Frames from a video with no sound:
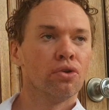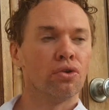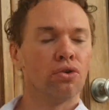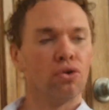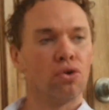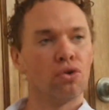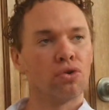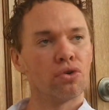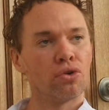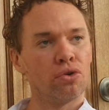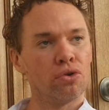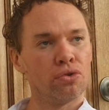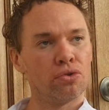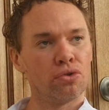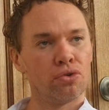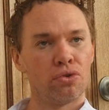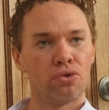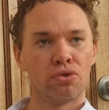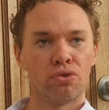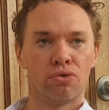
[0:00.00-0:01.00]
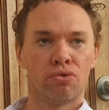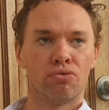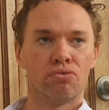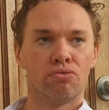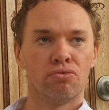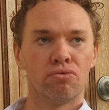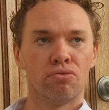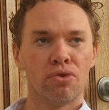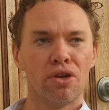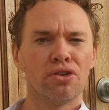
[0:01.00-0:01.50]
Locos.
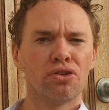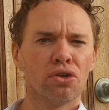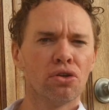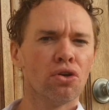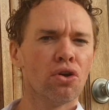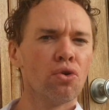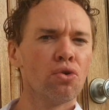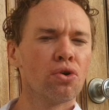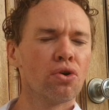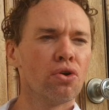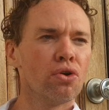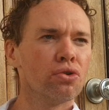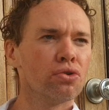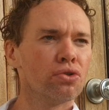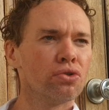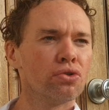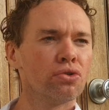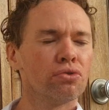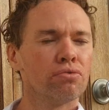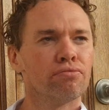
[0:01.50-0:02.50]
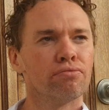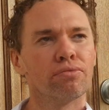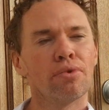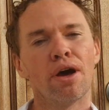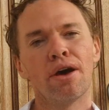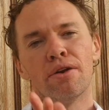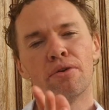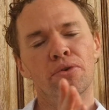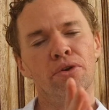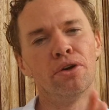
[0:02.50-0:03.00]
Is it locos?
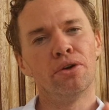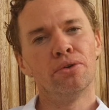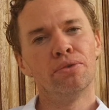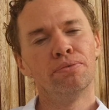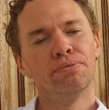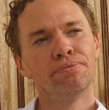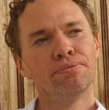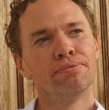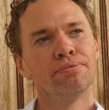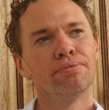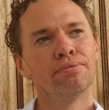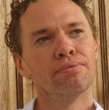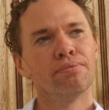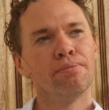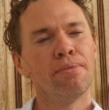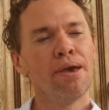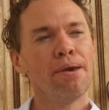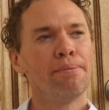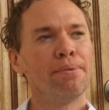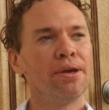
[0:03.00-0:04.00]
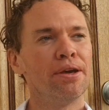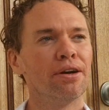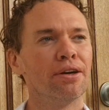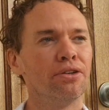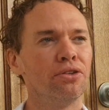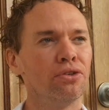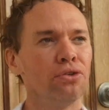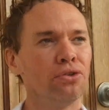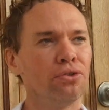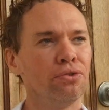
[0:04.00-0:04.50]
I don't know. Maybe I
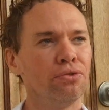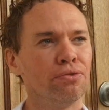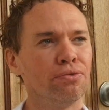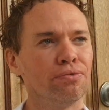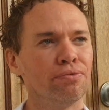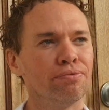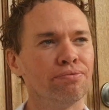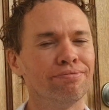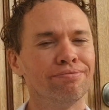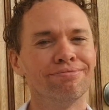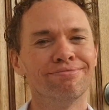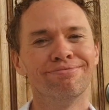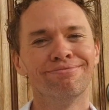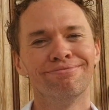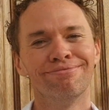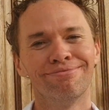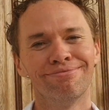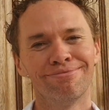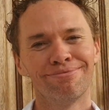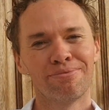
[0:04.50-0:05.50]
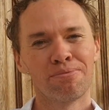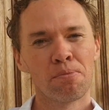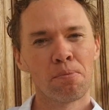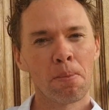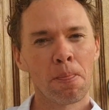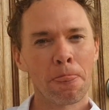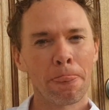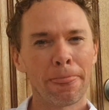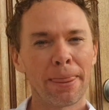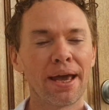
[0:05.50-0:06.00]
do.
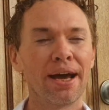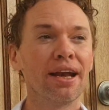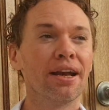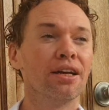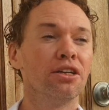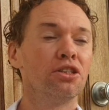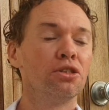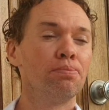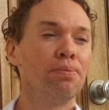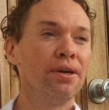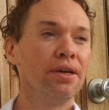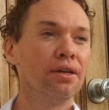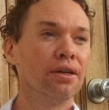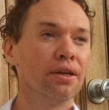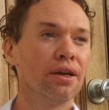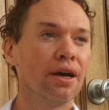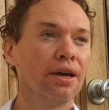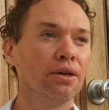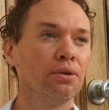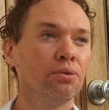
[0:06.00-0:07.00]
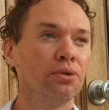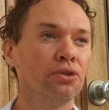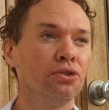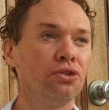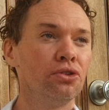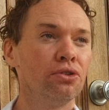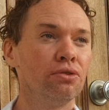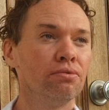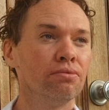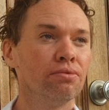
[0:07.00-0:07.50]
Can I speak a
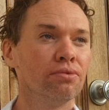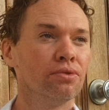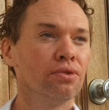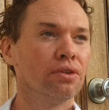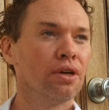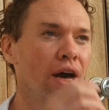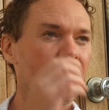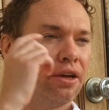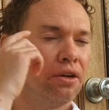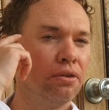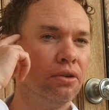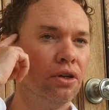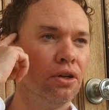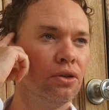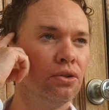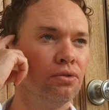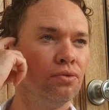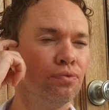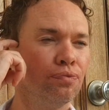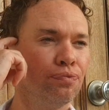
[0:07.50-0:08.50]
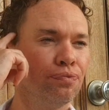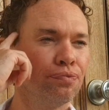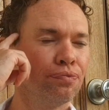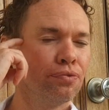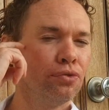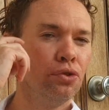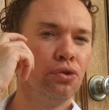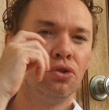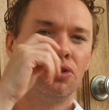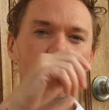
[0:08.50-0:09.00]
language? I don't know.
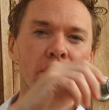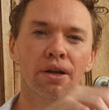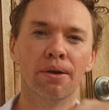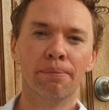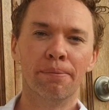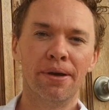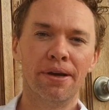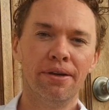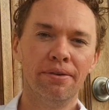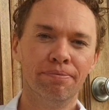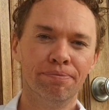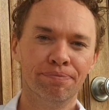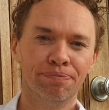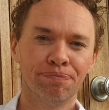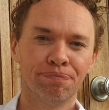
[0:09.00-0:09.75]
You tell me.